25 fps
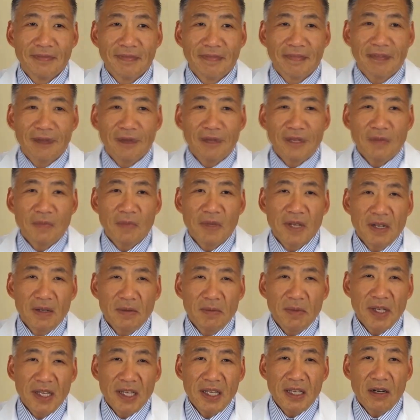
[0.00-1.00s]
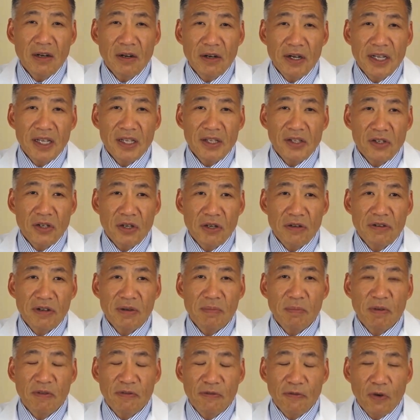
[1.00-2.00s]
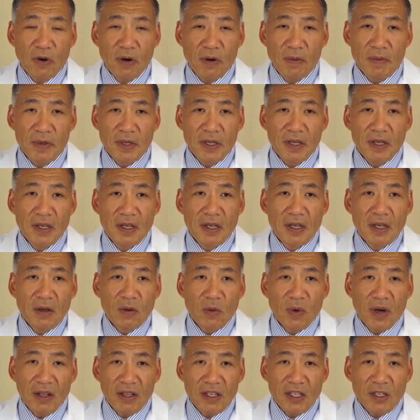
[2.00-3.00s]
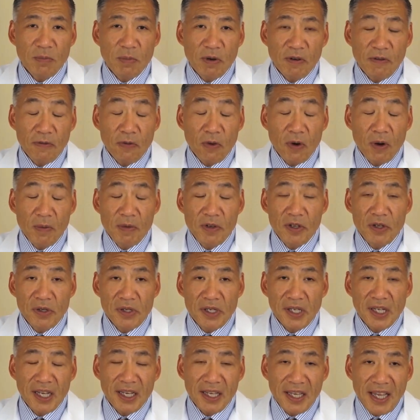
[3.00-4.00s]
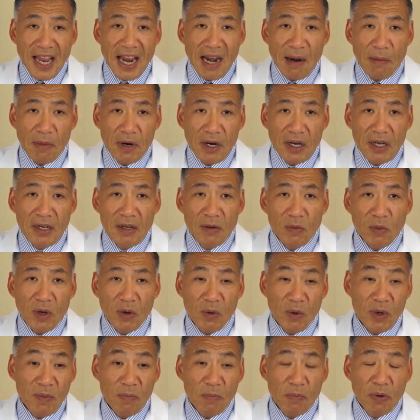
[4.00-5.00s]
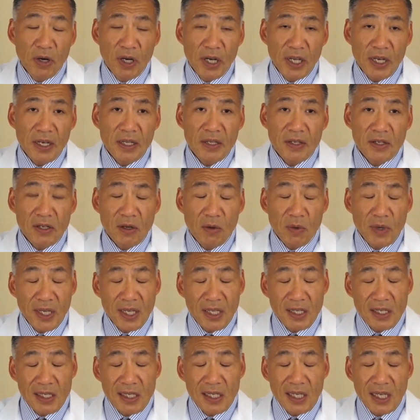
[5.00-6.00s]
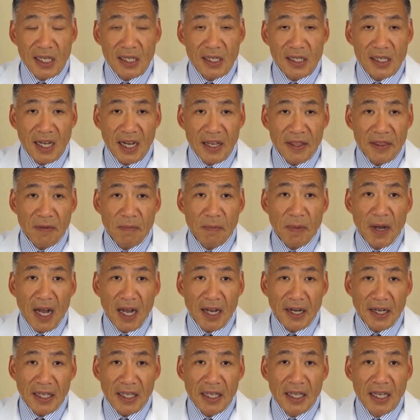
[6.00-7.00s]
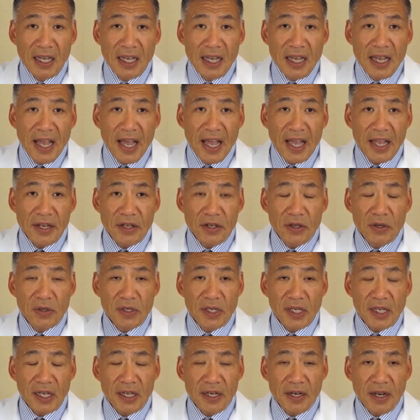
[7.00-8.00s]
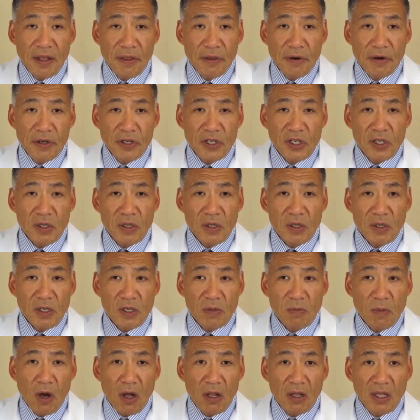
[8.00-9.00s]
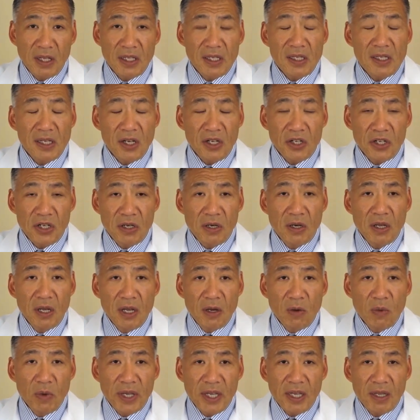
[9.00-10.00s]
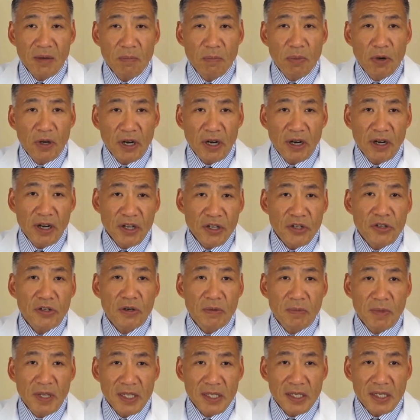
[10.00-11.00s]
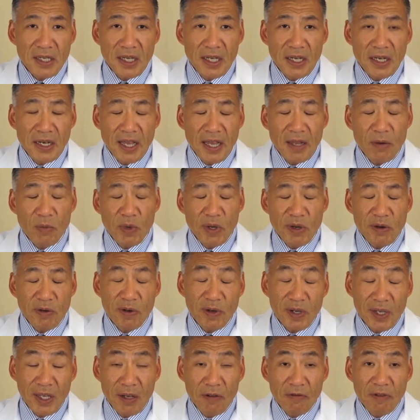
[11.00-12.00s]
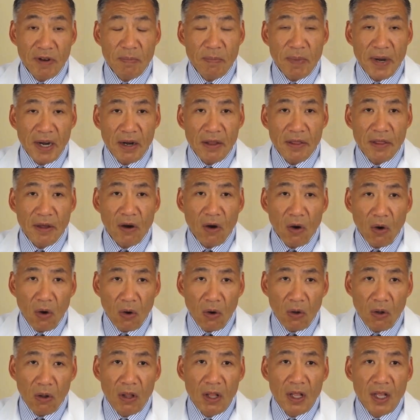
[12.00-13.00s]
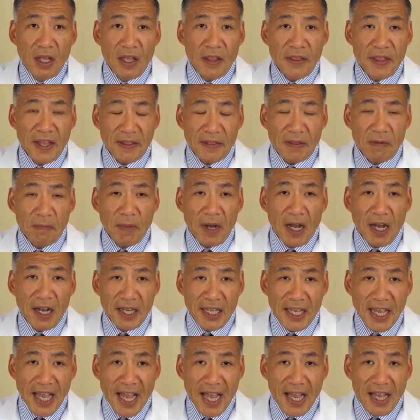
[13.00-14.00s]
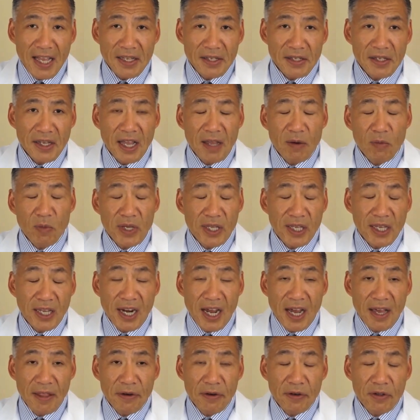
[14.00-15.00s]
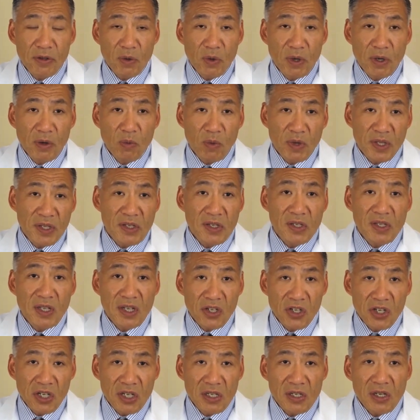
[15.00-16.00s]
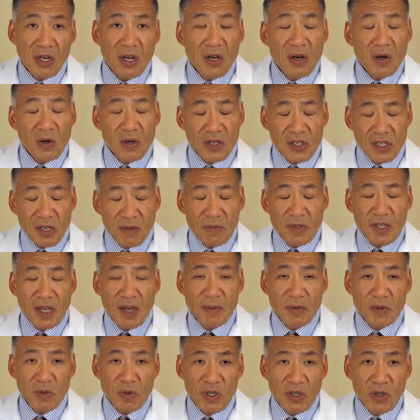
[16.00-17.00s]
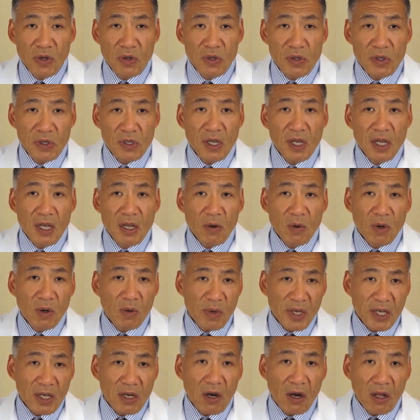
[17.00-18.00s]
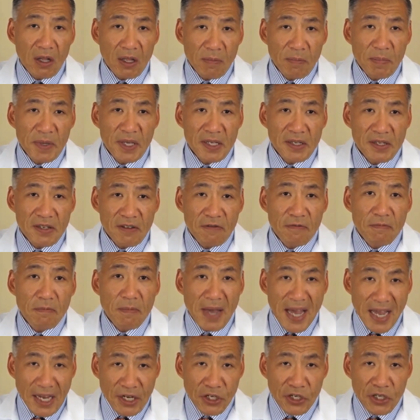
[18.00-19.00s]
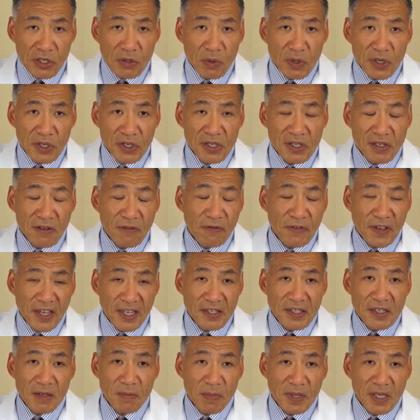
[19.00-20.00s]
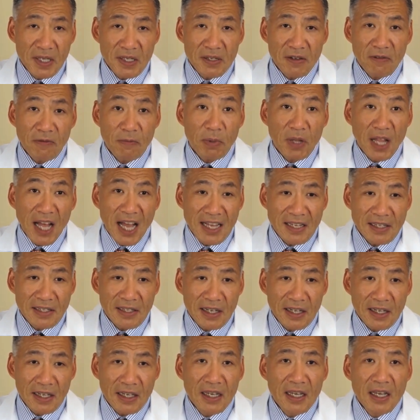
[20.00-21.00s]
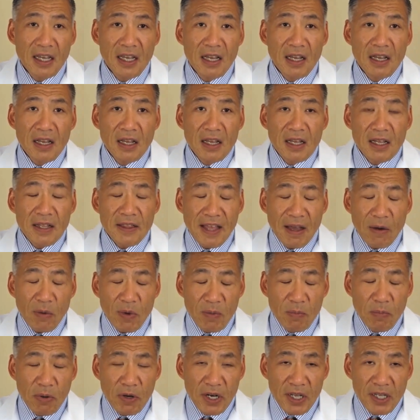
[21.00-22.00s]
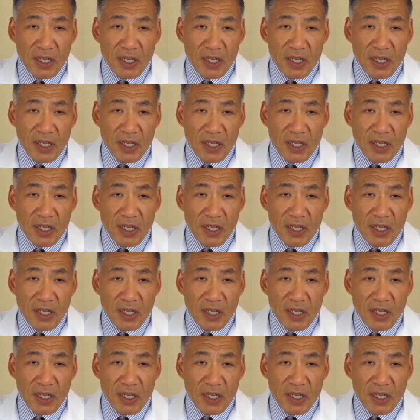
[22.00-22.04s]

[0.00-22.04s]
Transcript: How is minimally hernia surgery performed? Well, it's performed using a camera where we put, so we can see inside the body, and using another small incision, we can put our instruments in and we can repair the hole that the body has, and we can either do it with stitches, or sometimes we use what we call a piece of mesh, which is a fancy piece of plastic that we put